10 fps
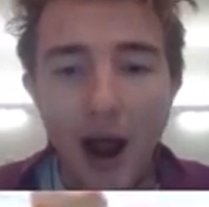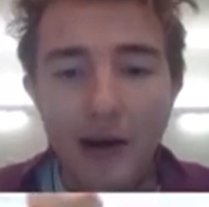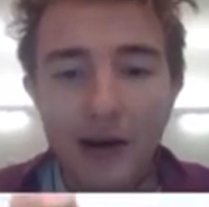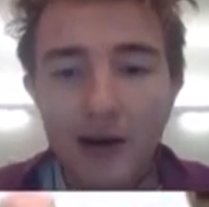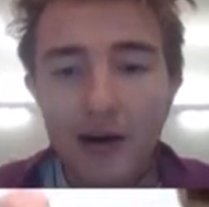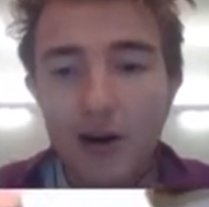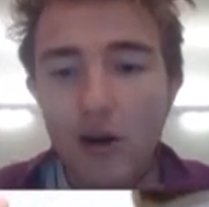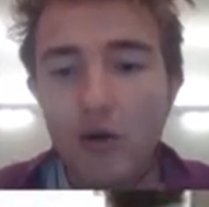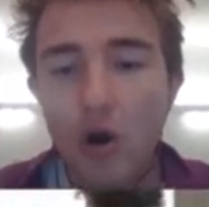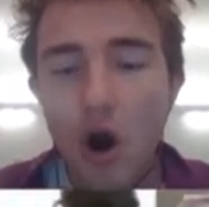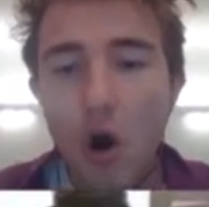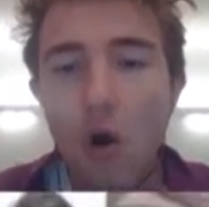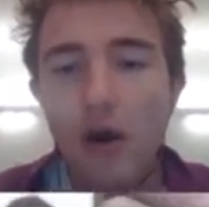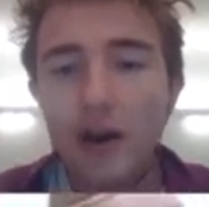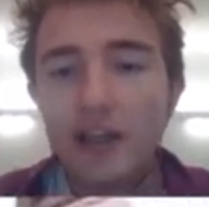And, you know,
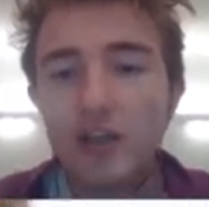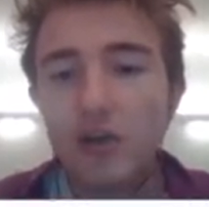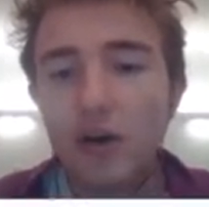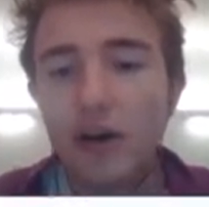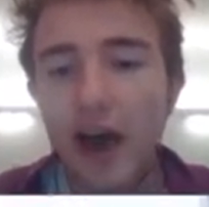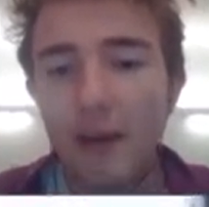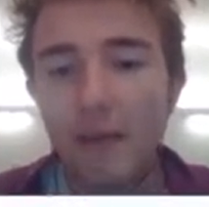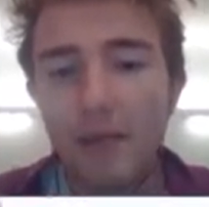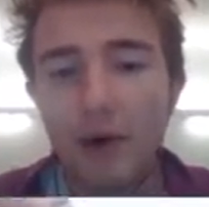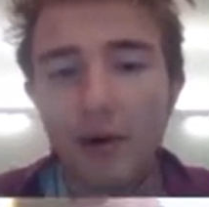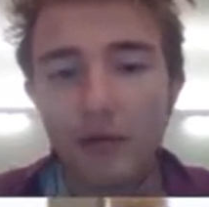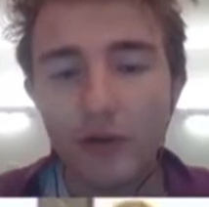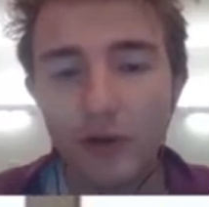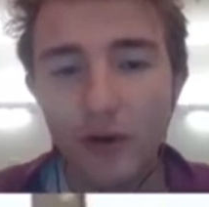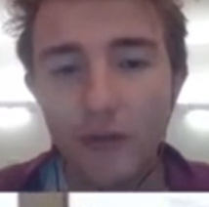he's a solid lad. People
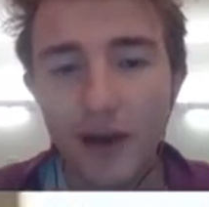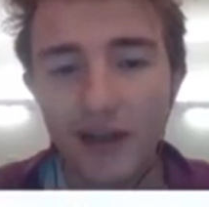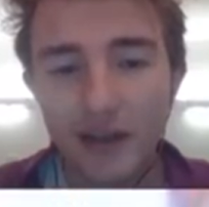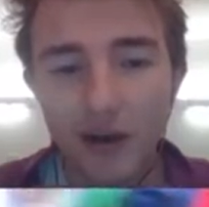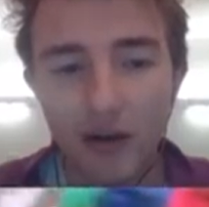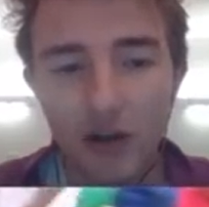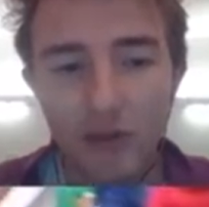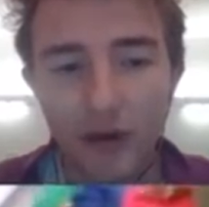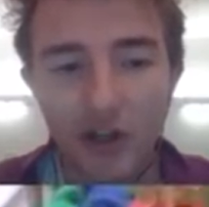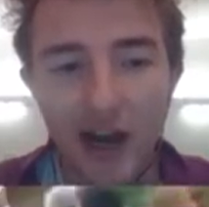aren't, you know, messing around too much.